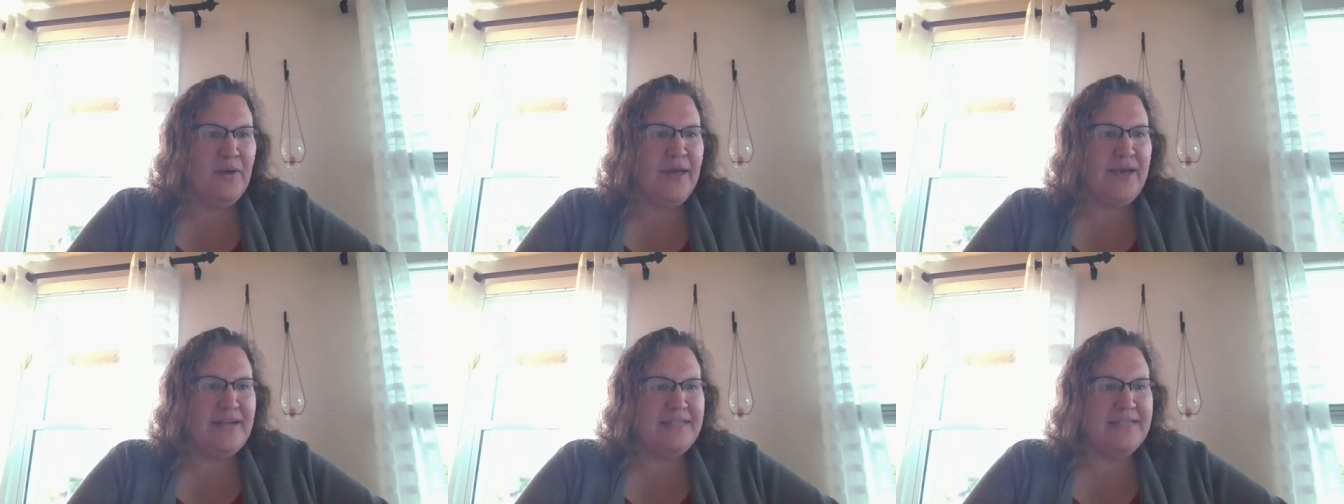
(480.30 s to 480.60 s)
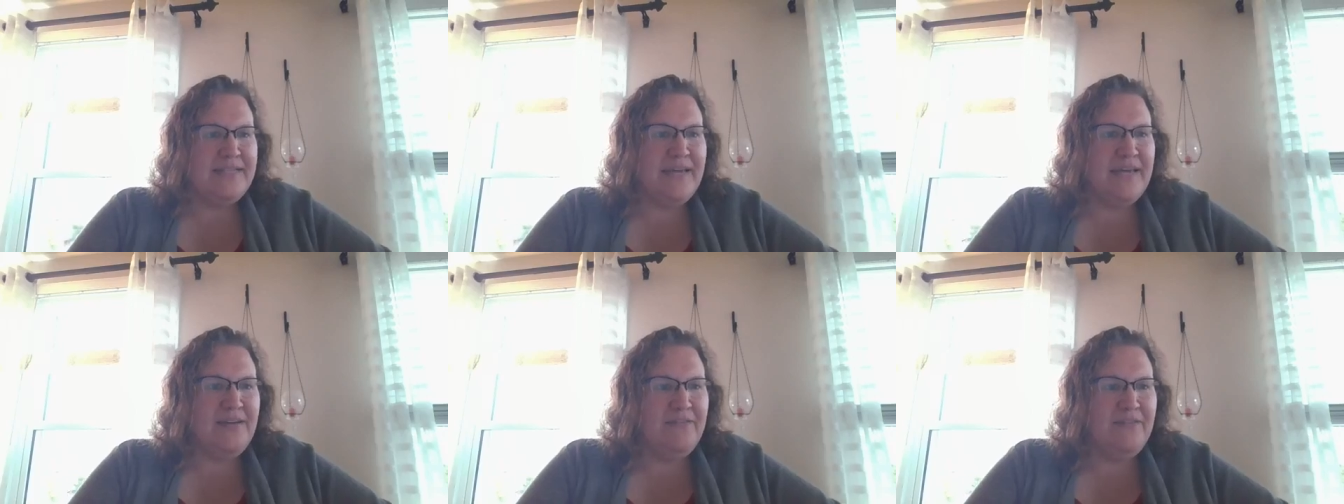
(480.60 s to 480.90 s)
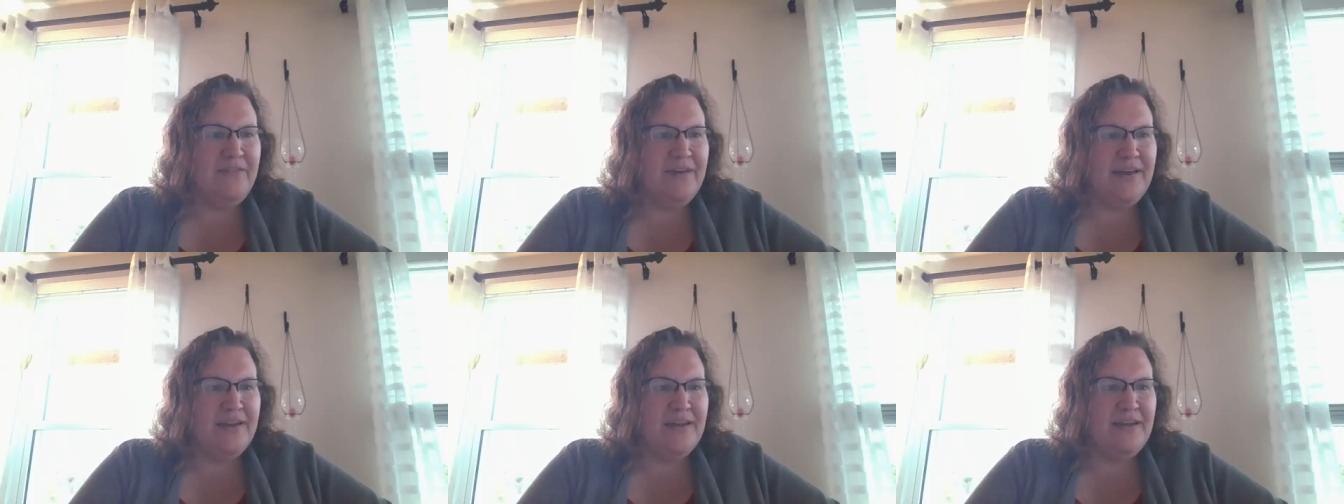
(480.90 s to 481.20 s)
Okay,
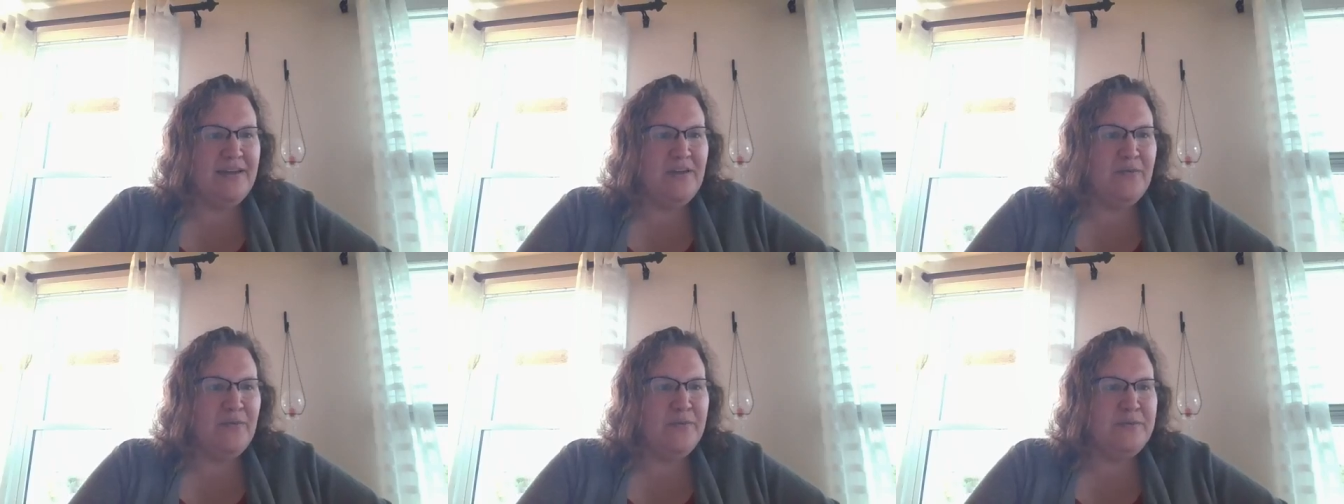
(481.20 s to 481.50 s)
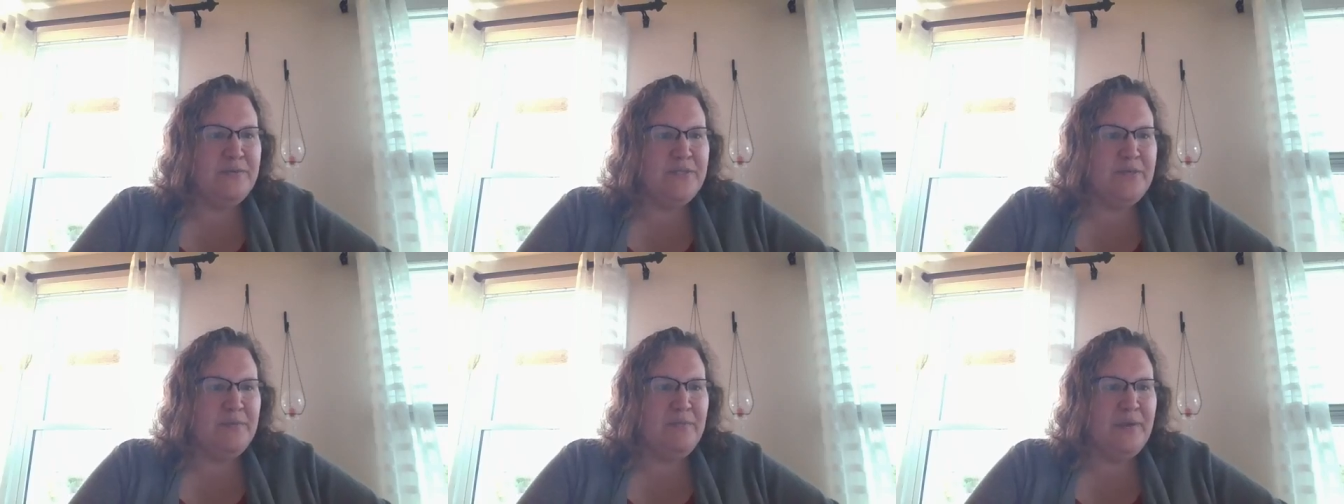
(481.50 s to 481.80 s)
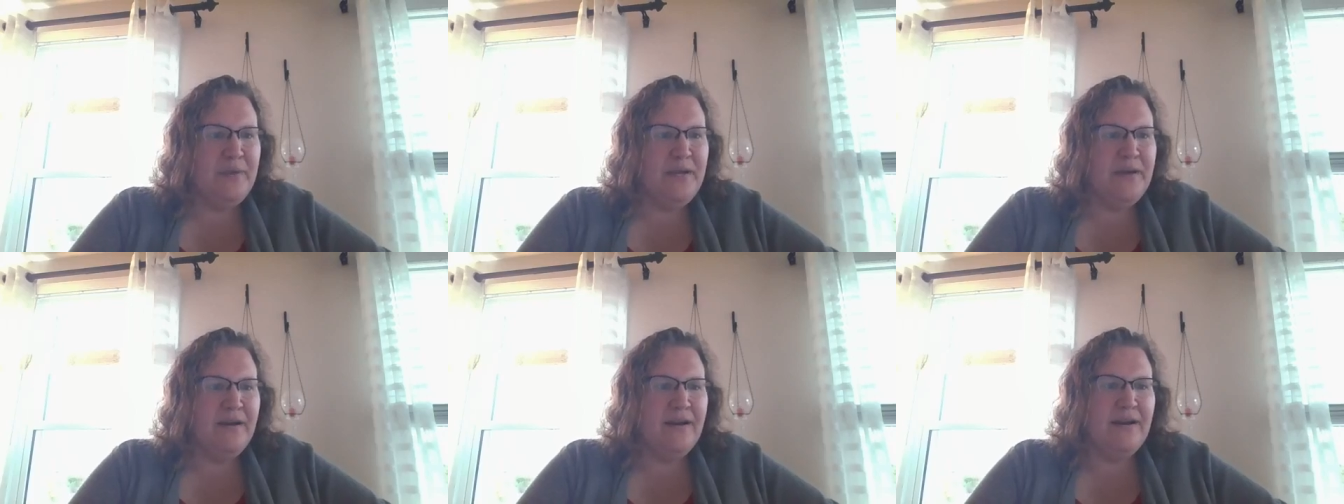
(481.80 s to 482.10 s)
David, you have
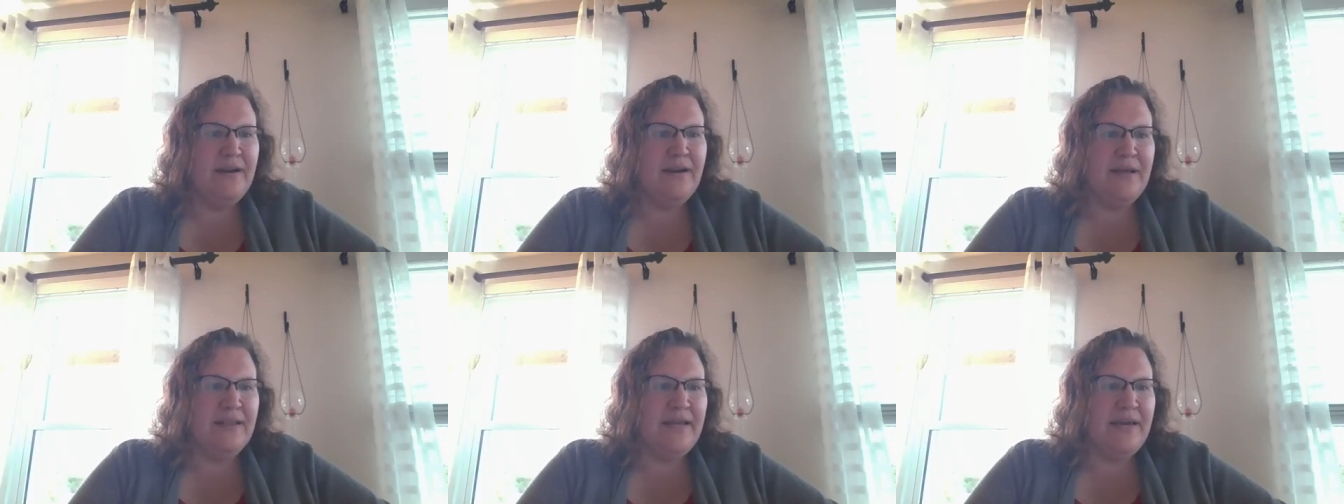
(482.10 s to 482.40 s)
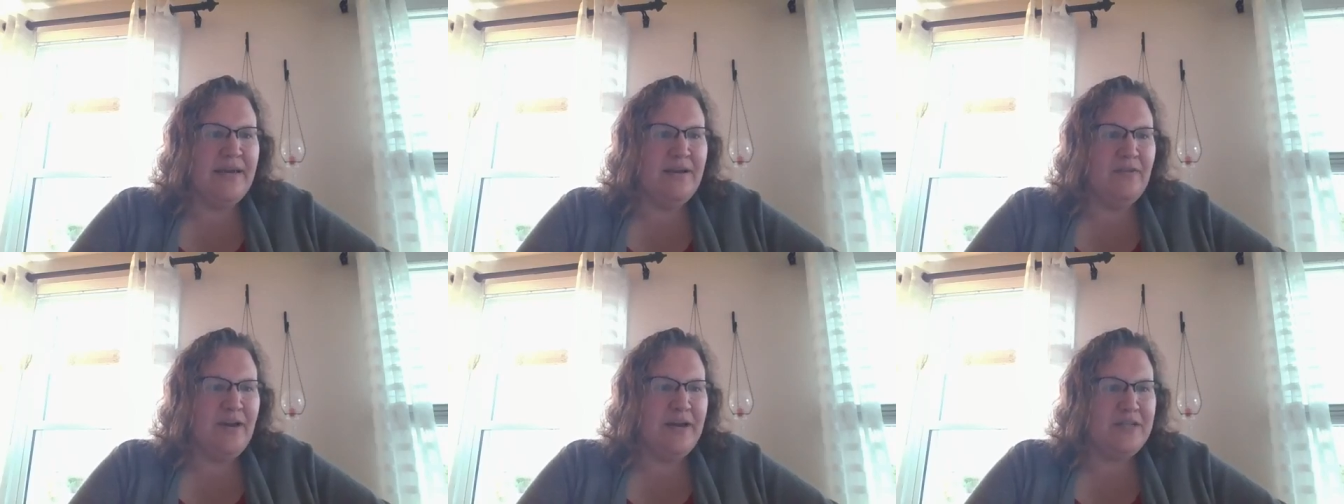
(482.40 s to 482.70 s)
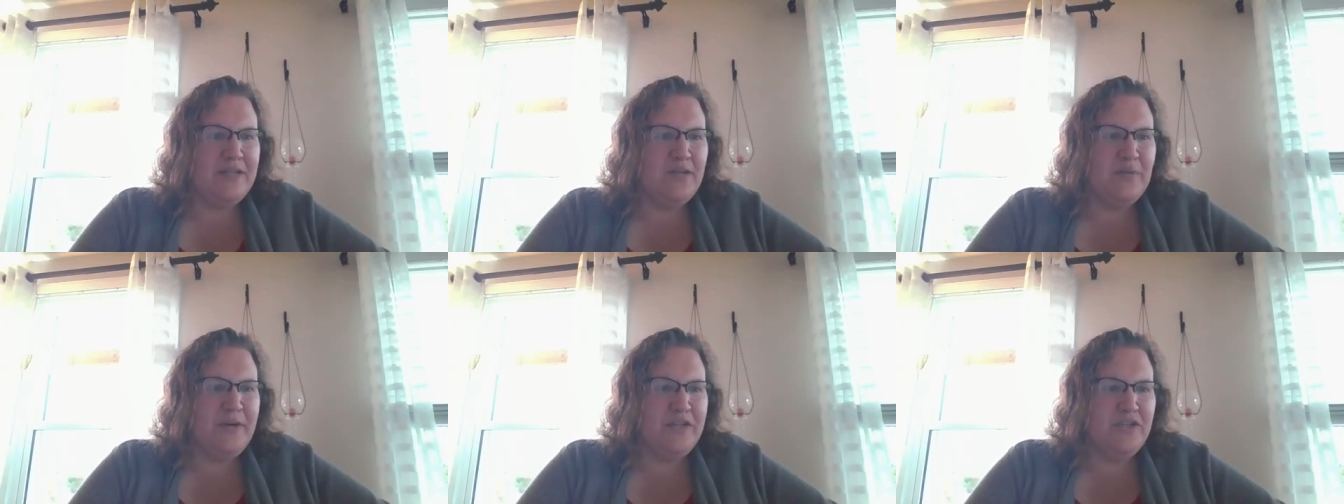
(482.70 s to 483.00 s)
submitted an online
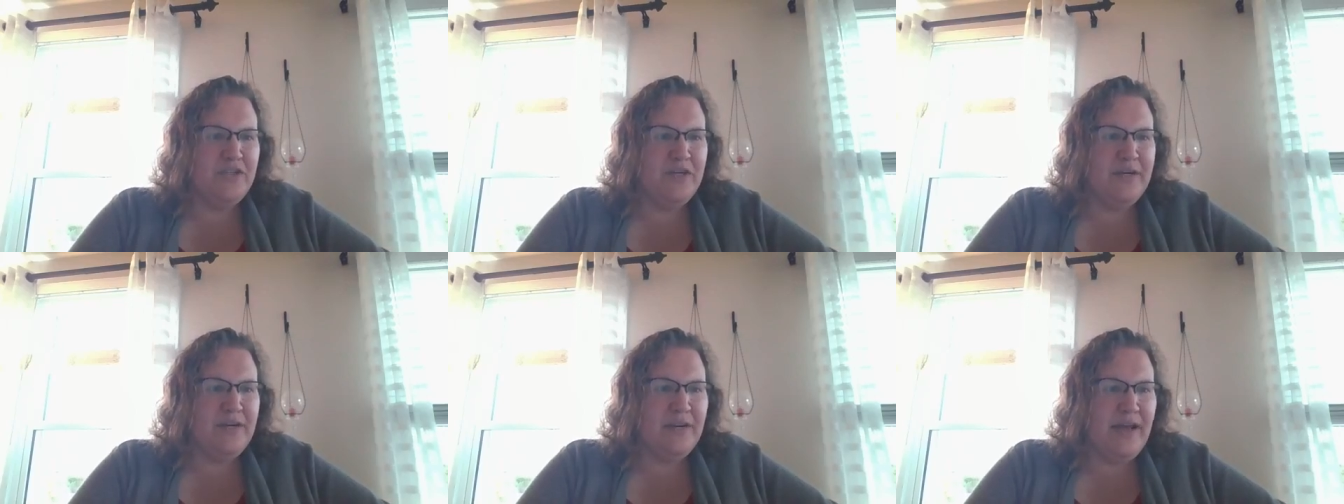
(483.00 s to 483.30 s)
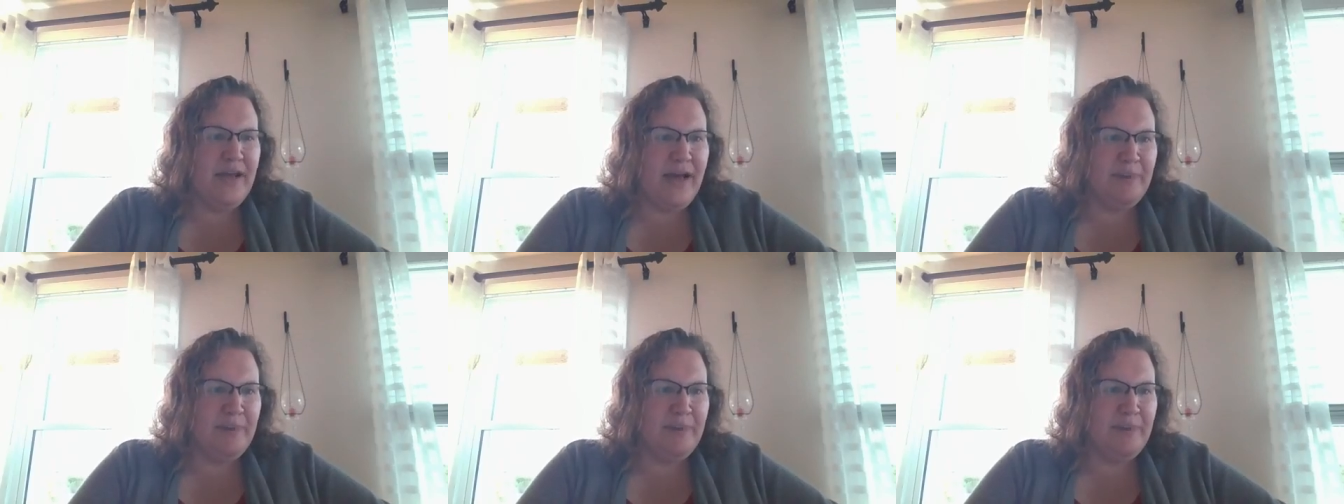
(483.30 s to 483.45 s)
graduation